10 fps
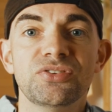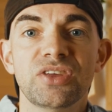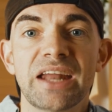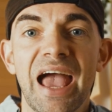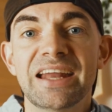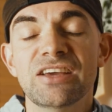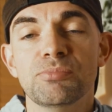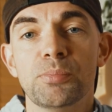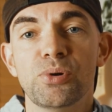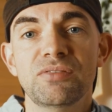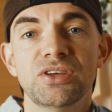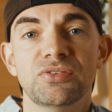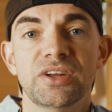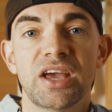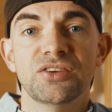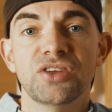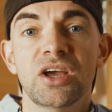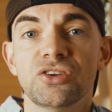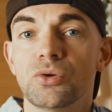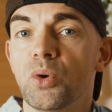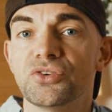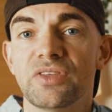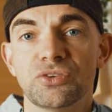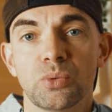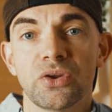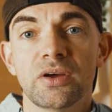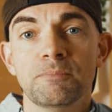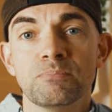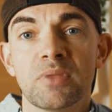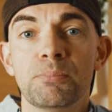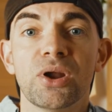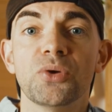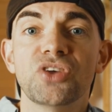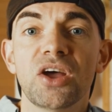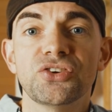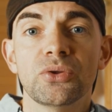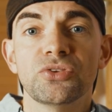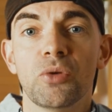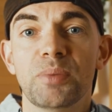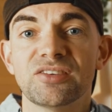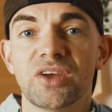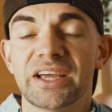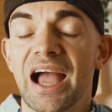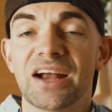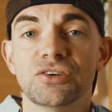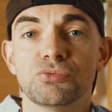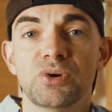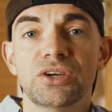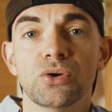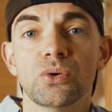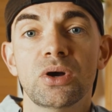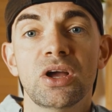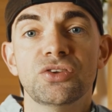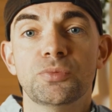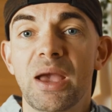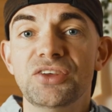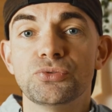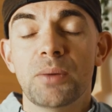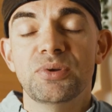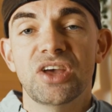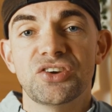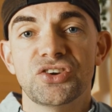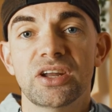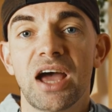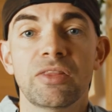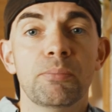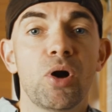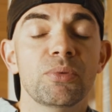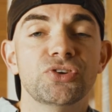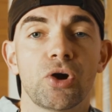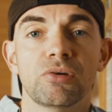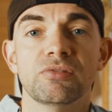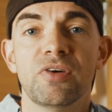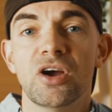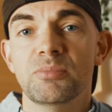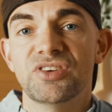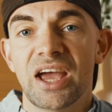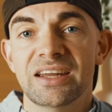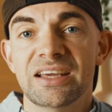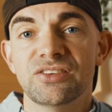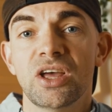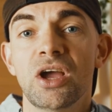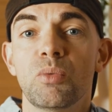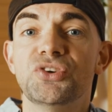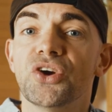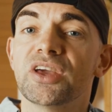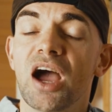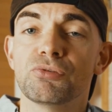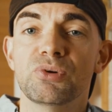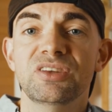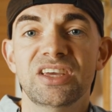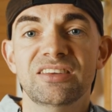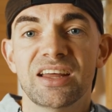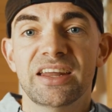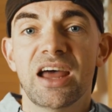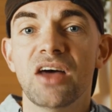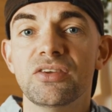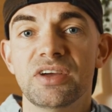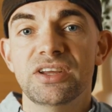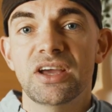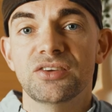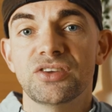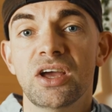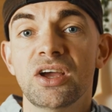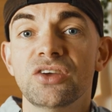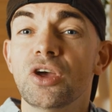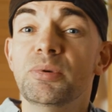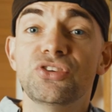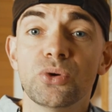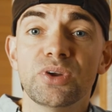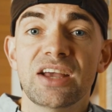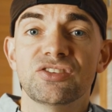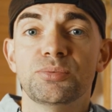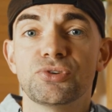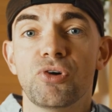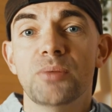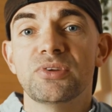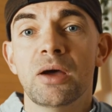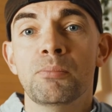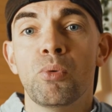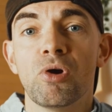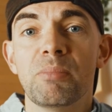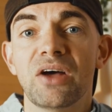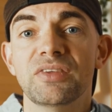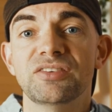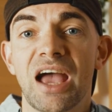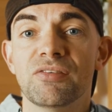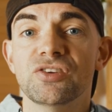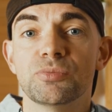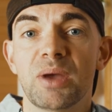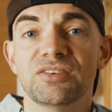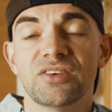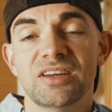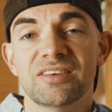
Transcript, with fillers: have seen any of my previous videos to watch this one, but I'll touch on topics like active recall, spaced repetition, and the Pomodoro and Feynman techniques, which I cover in detail in other videos, so be sure to hit subscribe to learn more about these evidence-based study